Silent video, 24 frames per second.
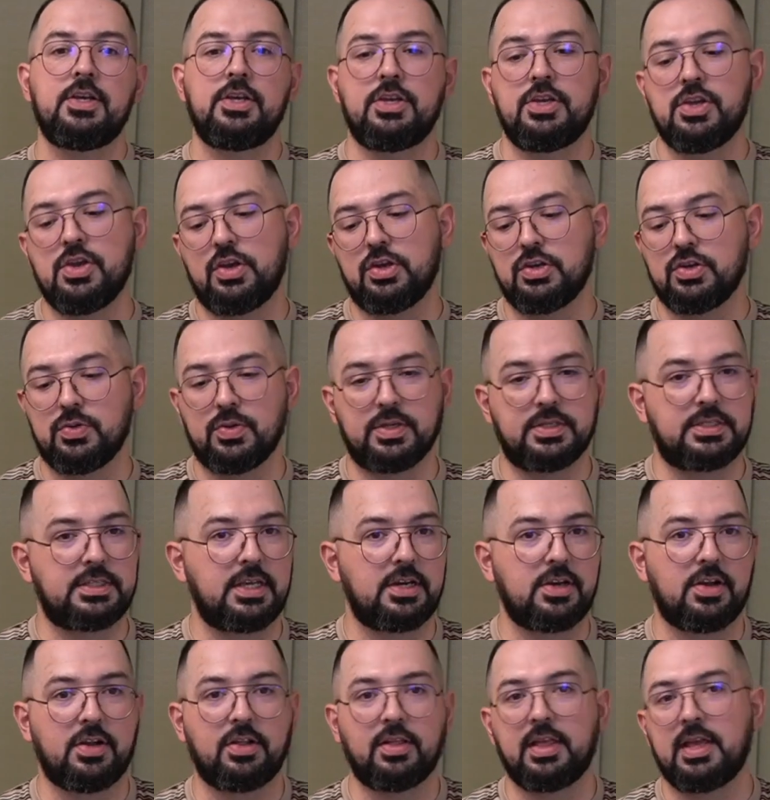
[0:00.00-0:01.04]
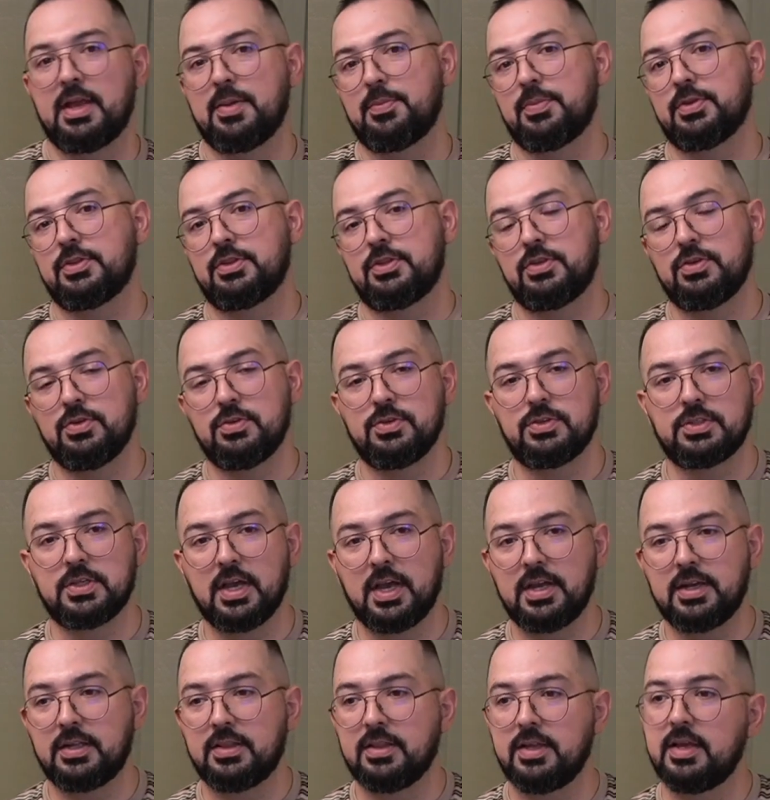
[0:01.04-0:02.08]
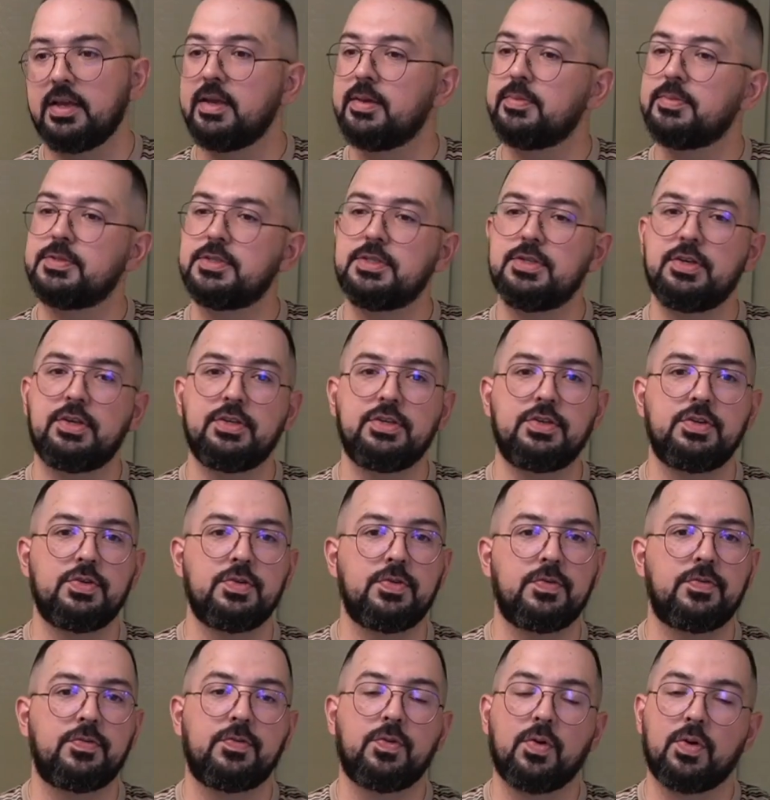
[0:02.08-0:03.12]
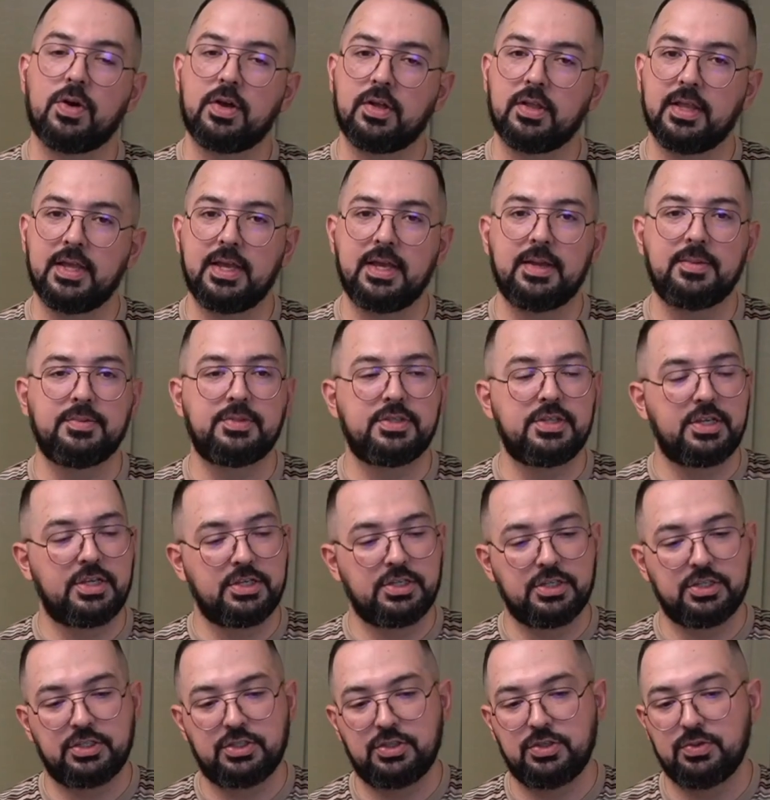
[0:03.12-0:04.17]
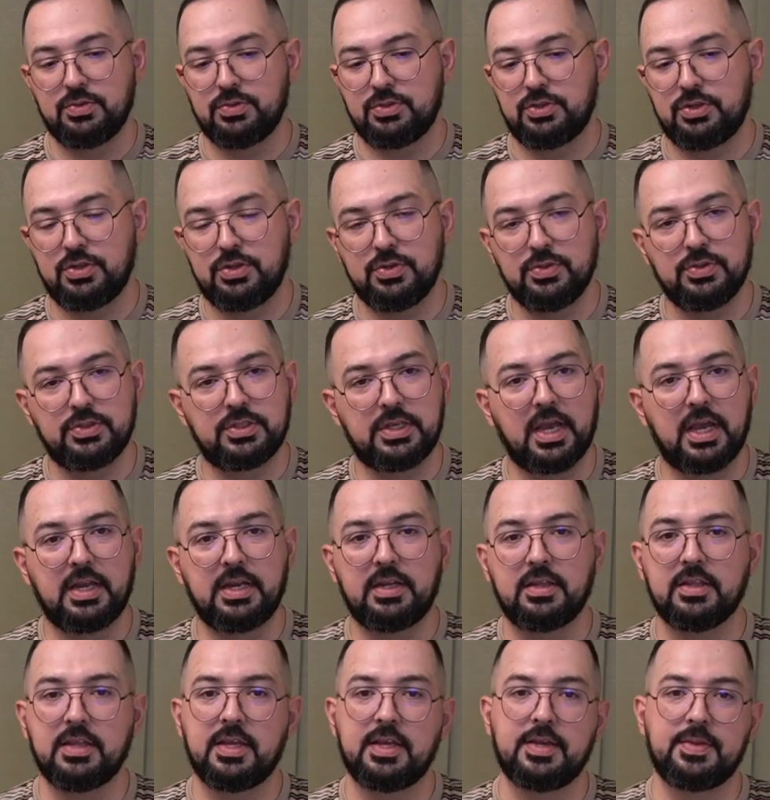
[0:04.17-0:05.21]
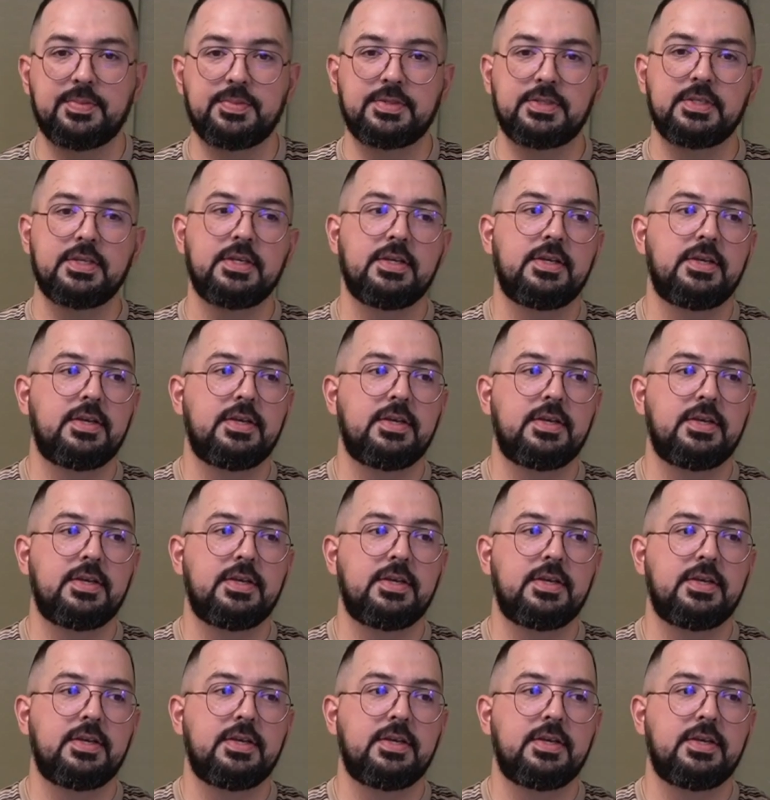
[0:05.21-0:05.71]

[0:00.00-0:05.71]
You can do a center clamp with 2 side clamps, you can do 4 clamps, you can just do 2 side clamps.